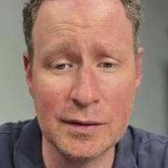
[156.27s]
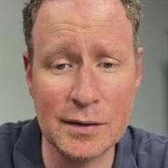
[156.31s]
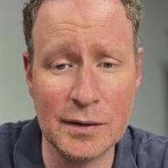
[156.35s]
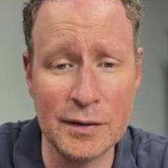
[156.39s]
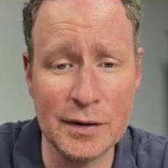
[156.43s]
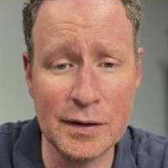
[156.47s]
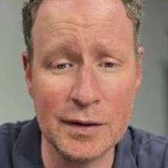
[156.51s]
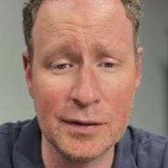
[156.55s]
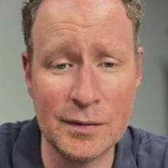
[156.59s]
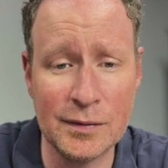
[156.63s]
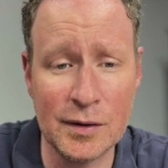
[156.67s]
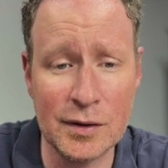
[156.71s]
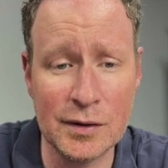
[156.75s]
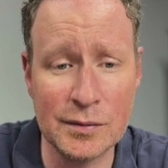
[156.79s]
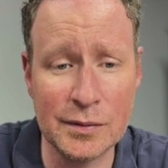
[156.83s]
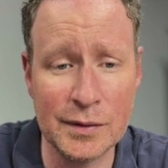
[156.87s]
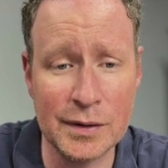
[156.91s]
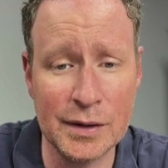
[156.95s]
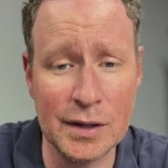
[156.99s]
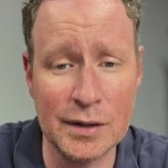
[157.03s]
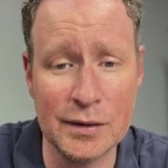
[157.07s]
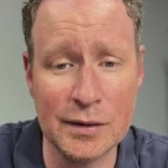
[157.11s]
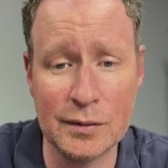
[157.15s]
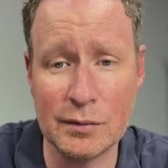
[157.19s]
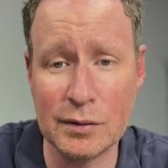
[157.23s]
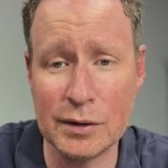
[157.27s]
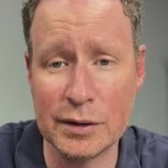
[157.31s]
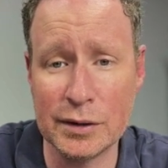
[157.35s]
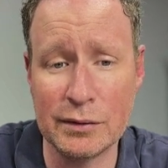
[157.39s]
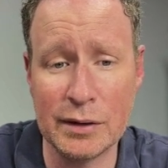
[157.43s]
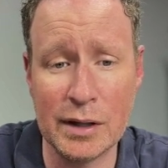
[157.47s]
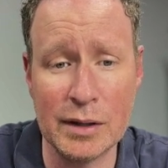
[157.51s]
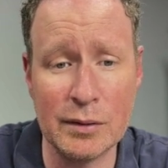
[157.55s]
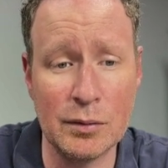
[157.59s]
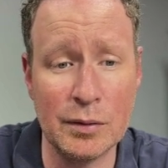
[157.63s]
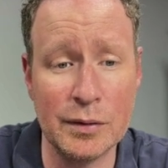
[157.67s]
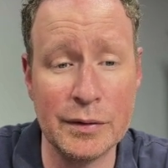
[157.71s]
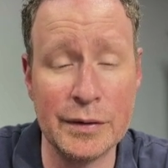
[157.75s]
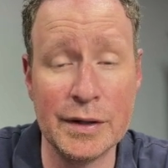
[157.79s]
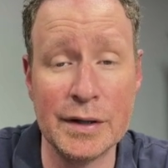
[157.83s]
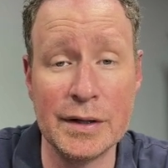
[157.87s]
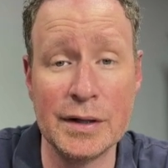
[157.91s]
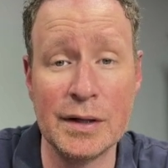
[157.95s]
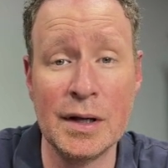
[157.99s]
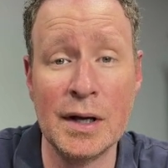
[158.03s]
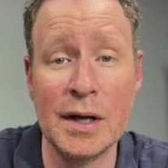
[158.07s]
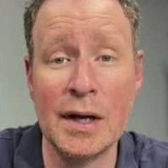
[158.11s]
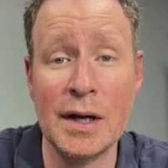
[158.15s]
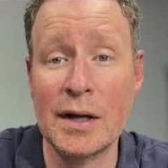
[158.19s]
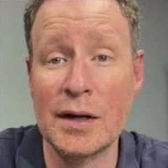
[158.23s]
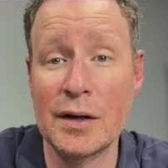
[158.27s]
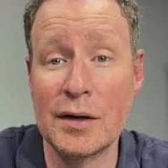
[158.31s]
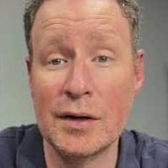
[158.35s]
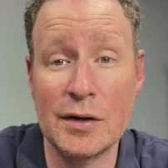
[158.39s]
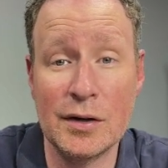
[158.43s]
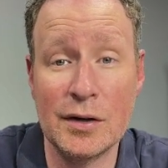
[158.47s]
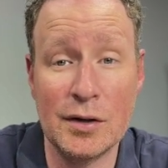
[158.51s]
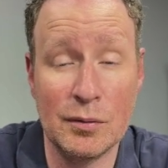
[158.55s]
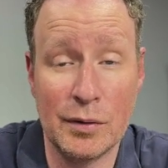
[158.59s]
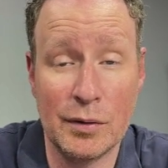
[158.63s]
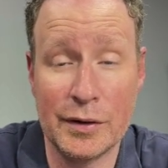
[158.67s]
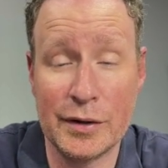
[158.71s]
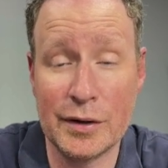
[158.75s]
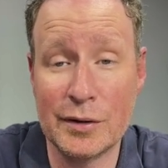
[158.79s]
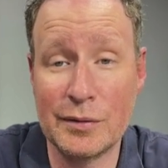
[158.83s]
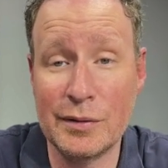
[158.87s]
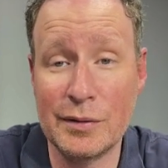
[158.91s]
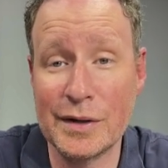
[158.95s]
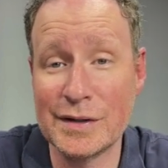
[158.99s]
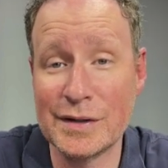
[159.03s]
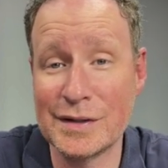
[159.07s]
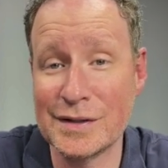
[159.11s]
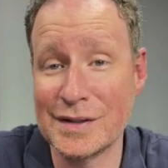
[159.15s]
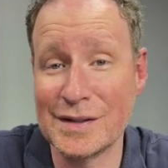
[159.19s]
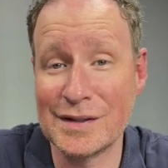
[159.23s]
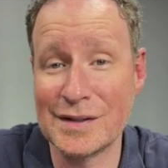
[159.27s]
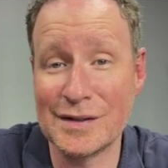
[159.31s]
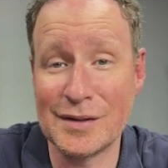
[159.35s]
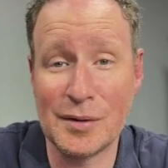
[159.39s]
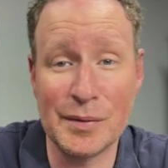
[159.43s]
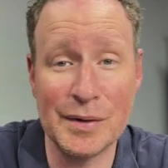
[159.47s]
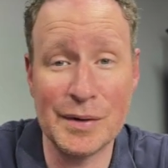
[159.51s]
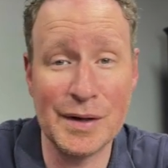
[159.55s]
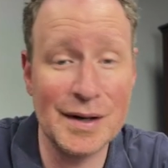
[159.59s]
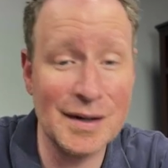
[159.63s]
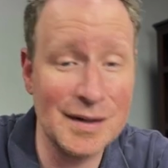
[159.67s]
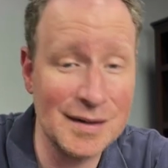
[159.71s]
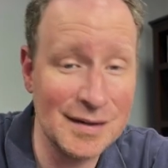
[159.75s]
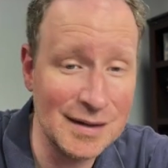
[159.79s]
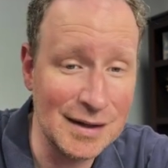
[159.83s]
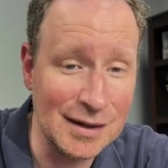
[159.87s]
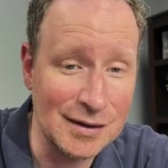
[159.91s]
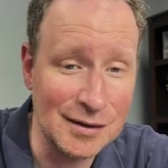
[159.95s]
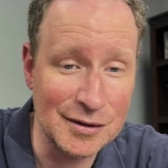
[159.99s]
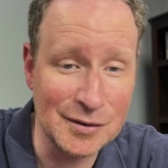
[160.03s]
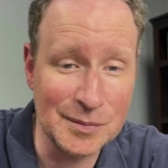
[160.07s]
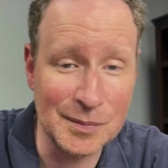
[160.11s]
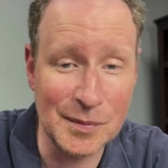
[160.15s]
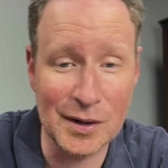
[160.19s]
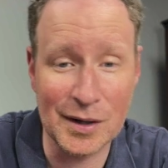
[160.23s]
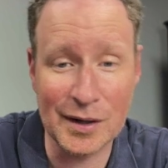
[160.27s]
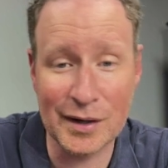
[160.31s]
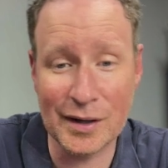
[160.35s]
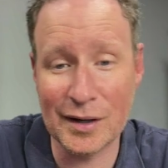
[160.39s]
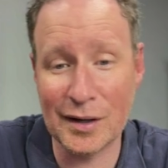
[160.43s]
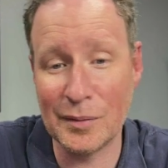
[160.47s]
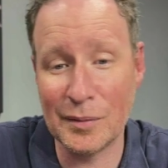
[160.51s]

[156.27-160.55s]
So this first one here is a really great one that, one of their questions is, are we in a seller's market?